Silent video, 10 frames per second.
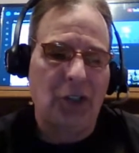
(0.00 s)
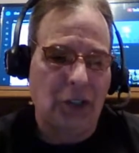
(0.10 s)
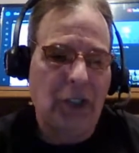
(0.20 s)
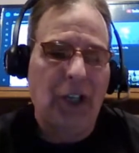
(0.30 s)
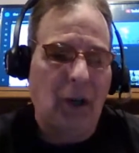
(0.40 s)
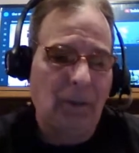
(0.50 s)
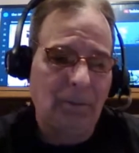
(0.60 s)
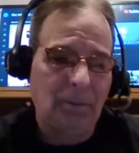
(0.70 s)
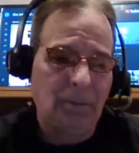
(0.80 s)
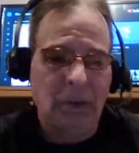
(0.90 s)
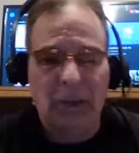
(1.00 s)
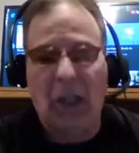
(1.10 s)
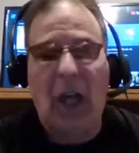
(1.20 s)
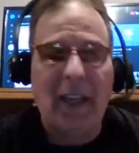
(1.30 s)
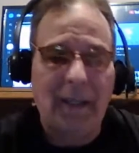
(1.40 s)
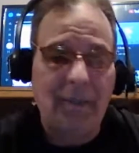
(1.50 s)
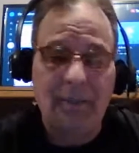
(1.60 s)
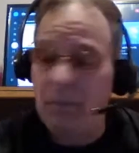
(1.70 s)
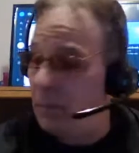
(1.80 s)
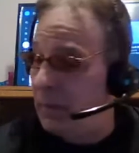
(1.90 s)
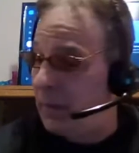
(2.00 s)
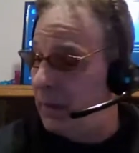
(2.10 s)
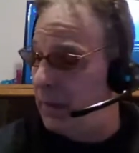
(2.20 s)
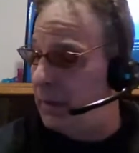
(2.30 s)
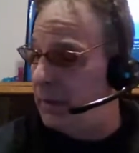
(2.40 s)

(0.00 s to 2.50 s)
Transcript: a Leo, the lion, and